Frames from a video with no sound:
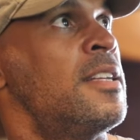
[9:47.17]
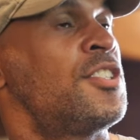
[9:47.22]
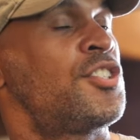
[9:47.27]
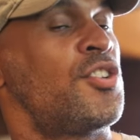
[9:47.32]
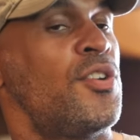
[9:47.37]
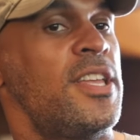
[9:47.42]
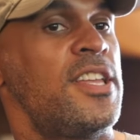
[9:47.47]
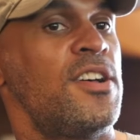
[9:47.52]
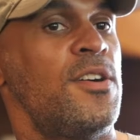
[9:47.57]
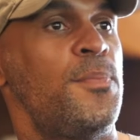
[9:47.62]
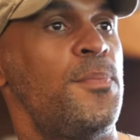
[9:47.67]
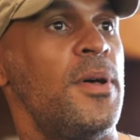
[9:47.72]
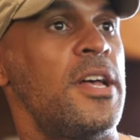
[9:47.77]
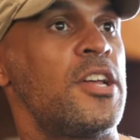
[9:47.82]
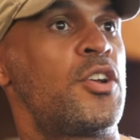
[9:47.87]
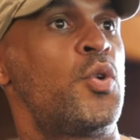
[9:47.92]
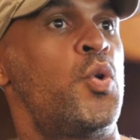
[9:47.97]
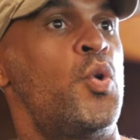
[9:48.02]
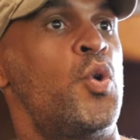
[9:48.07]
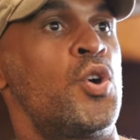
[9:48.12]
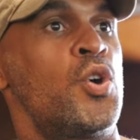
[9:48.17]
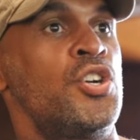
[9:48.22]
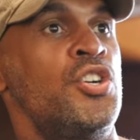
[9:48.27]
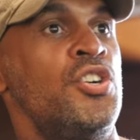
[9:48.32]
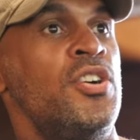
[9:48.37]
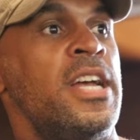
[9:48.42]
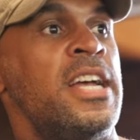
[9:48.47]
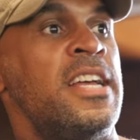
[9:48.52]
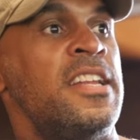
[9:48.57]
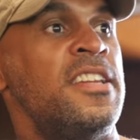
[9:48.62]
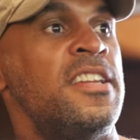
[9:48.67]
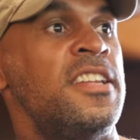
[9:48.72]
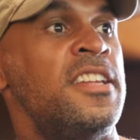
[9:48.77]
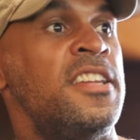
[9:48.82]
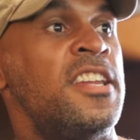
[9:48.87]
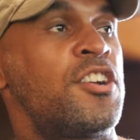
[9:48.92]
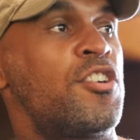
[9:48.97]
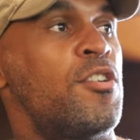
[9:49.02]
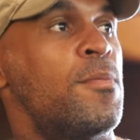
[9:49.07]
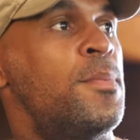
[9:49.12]
So he'll play corner and
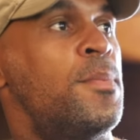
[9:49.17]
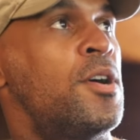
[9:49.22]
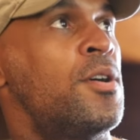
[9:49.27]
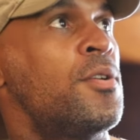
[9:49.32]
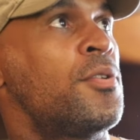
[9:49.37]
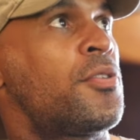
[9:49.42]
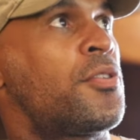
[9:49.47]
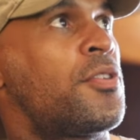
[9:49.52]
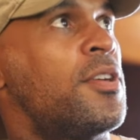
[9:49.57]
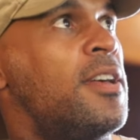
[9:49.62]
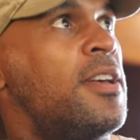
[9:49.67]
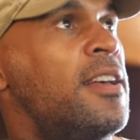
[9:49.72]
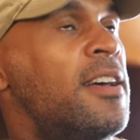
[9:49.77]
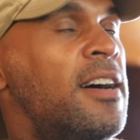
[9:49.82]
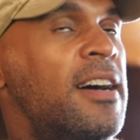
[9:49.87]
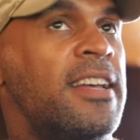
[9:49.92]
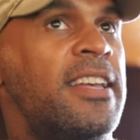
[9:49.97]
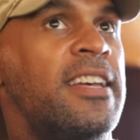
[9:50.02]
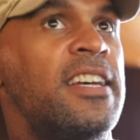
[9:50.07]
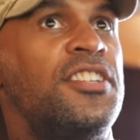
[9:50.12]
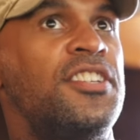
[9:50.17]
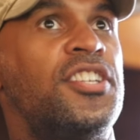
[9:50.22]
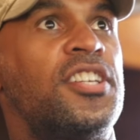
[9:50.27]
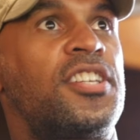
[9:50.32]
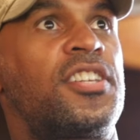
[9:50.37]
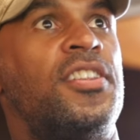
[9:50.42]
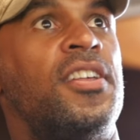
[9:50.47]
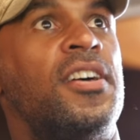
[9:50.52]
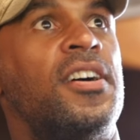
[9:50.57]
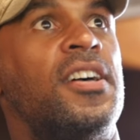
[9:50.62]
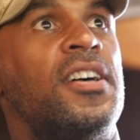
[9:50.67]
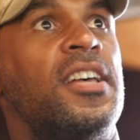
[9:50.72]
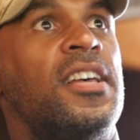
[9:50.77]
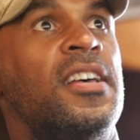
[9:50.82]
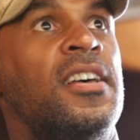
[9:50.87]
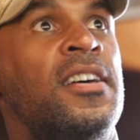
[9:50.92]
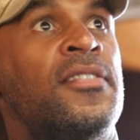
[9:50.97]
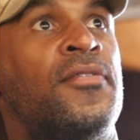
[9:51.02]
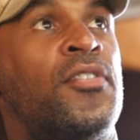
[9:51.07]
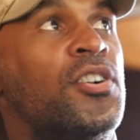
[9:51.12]
nickel both. Again, just the
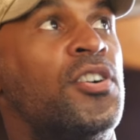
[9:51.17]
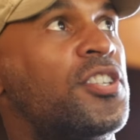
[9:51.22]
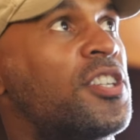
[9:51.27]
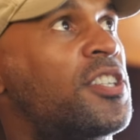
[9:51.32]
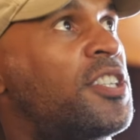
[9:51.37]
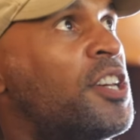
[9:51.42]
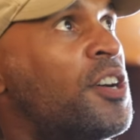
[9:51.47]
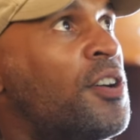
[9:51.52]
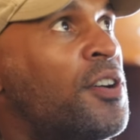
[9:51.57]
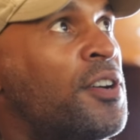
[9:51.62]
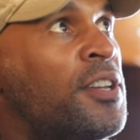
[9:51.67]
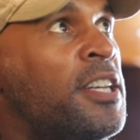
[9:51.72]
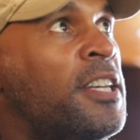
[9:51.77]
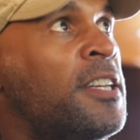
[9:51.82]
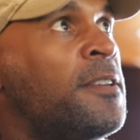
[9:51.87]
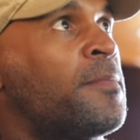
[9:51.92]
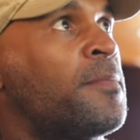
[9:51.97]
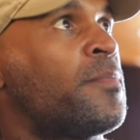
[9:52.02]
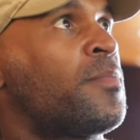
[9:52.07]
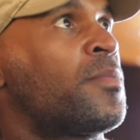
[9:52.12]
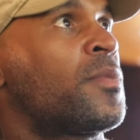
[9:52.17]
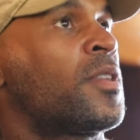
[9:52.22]
versatility.